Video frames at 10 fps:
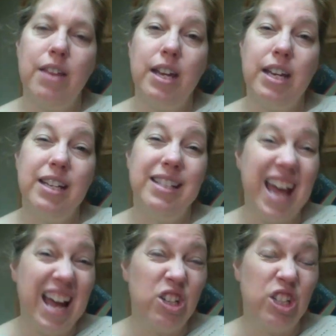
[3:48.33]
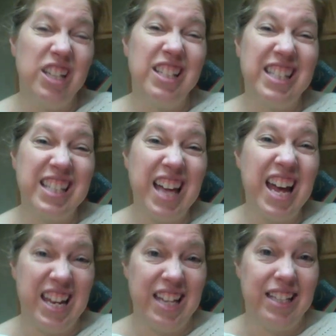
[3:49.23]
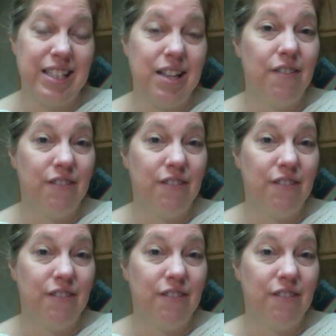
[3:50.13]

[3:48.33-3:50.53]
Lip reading: that it is actually a science